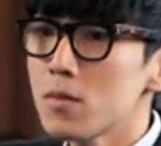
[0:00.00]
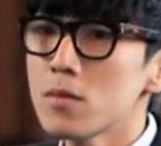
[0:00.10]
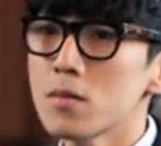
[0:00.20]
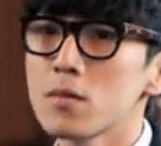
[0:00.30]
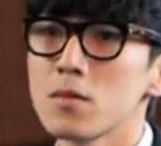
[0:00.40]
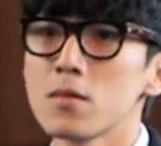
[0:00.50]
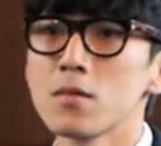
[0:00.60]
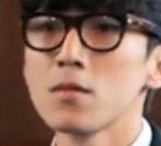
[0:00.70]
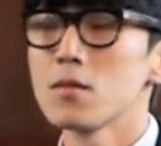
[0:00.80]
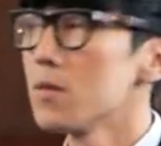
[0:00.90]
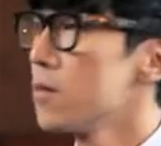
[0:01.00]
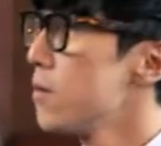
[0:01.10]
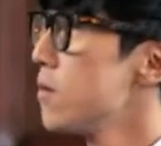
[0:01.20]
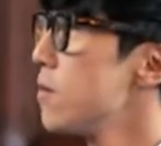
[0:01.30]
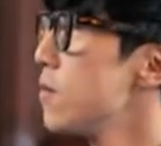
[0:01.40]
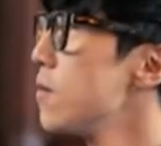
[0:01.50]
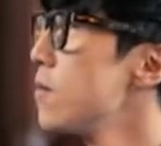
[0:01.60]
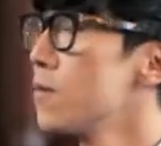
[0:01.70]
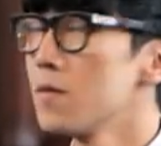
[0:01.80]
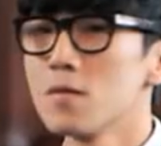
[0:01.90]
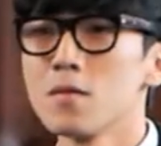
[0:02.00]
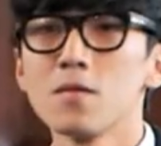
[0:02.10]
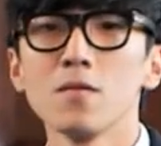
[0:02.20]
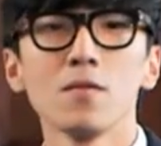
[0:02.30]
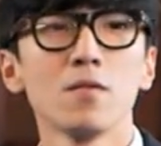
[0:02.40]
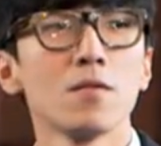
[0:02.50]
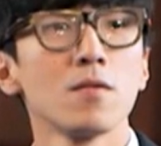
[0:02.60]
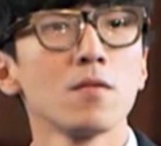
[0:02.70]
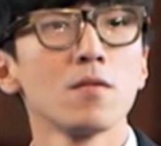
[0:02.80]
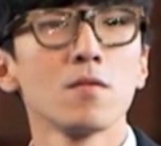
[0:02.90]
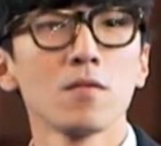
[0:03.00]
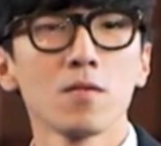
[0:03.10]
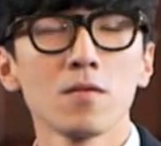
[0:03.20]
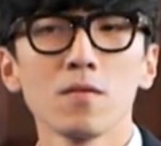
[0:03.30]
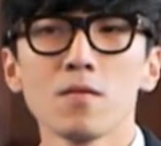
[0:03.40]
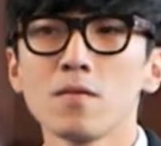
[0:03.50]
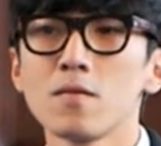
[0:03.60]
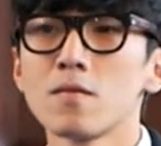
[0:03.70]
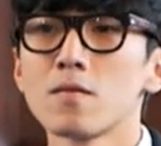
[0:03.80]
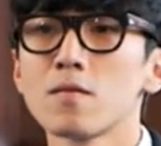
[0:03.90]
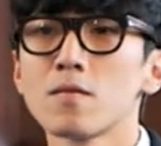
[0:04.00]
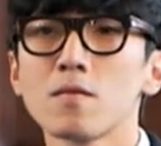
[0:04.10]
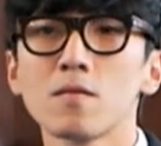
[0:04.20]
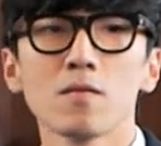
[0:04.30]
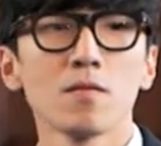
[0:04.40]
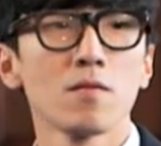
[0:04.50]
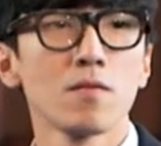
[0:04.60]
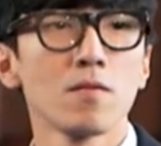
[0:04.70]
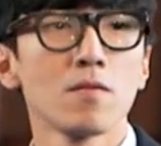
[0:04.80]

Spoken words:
[no speech]